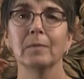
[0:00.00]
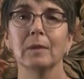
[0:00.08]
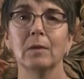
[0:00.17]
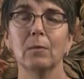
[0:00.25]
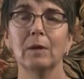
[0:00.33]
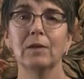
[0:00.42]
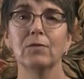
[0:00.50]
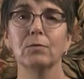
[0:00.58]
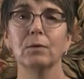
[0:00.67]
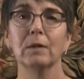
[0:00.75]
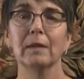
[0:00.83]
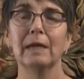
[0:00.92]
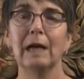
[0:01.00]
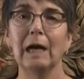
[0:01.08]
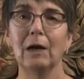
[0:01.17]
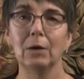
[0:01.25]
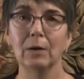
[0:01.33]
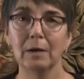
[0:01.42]
when it's really
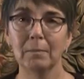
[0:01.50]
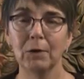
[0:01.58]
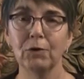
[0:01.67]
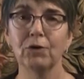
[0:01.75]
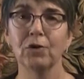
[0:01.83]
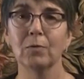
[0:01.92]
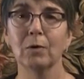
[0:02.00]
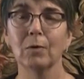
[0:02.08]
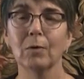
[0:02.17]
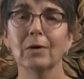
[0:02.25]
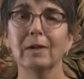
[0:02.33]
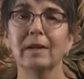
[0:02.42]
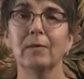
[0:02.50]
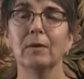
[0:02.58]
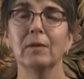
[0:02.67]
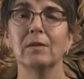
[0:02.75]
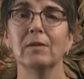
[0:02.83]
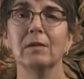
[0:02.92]
our emotion we're working
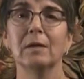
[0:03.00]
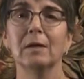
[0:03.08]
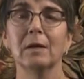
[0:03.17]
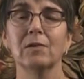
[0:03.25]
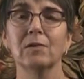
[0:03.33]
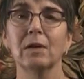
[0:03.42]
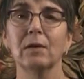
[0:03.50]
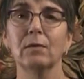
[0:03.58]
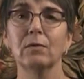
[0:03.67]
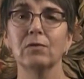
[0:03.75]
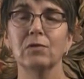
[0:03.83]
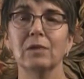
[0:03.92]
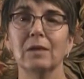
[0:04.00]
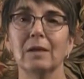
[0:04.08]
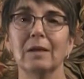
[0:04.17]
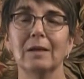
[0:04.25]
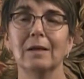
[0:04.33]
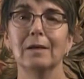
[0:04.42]
with in ourselves,
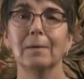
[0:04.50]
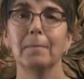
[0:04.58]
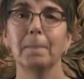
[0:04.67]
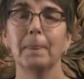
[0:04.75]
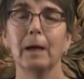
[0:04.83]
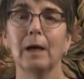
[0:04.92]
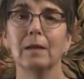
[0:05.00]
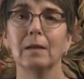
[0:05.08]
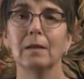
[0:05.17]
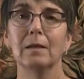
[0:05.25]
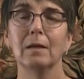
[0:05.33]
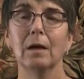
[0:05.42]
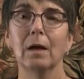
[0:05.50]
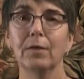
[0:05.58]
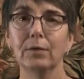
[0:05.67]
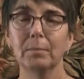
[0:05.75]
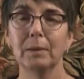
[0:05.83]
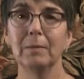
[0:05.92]
not
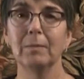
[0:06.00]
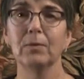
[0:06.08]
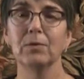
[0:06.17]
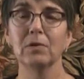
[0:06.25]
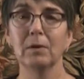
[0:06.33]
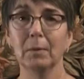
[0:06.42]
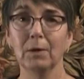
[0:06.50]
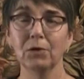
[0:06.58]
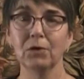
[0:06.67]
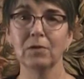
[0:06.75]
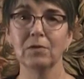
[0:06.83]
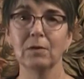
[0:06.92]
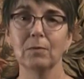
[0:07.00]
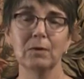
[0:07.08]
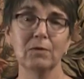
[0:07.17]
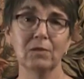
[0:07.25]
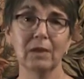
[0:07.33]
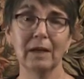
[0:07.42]
other people's emotions that
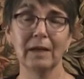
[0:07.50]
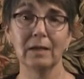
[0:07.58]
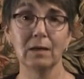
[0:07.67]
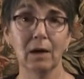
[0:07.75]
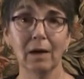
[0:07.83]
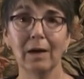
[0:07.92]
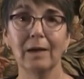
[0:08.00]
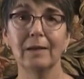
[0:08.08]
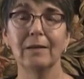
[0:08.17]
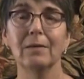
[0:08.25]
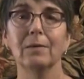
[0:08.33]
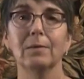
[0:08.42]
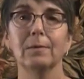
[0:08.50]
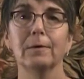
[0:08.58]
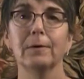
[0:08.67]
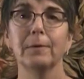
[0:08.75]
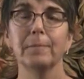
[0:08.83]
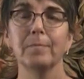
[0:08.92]
we've taken on.
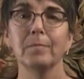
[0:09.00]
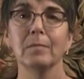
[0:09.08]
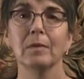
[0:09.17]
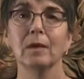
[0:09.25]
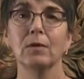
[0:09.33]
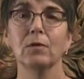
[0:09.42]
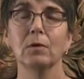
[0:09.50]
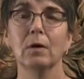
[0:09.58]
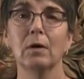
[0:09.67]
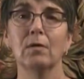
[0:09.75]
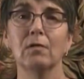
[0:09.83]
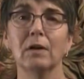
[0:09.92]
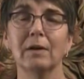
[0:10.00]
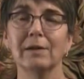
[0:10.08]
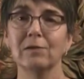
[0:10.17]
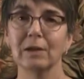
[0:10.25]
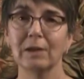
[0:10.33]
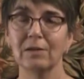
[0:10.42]
And you're all very
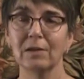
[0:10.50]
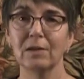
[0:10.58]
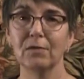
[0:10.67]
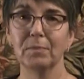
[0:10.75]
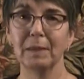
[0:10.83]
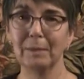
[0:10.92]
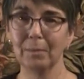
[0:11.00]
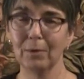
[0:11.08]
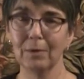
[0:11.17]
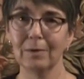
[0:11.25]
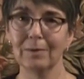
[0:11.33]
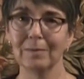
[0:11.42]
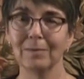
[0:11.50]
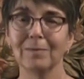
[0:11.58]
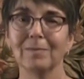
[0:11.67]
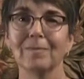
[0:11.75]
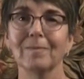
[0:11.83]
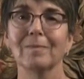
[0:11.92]
sensitive people.
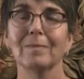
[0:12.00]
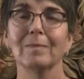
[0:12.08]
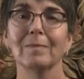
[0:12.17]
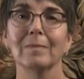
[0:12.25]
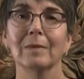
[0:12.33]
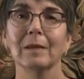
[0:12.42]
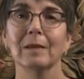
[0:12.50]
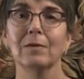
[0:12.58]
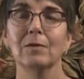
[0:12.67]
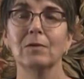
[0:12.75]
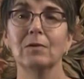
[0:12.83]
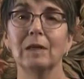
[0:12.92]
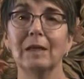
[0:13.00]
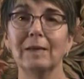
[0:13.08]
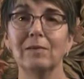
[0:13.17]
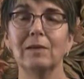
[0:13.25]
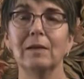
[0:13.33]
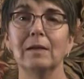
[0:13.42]
So it's
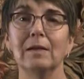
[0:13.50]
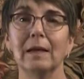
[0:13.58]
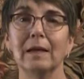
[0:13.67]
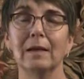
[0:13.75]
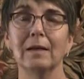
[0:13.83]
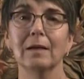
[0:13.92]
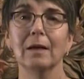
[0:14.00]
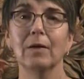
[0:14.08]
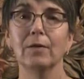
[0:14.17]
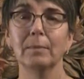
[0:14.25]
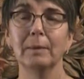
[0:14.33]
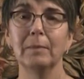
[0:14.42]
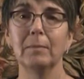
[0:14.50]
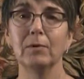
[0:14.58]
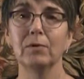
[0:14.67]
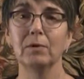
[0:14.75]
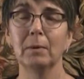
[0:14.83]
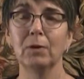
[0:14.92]
easy to take other
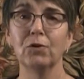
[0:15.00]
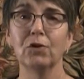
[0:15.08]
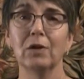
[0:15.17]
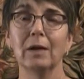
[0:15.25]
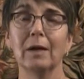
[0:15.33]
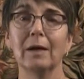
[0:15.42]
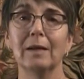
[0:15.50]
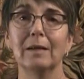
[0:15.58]
people's emotion on.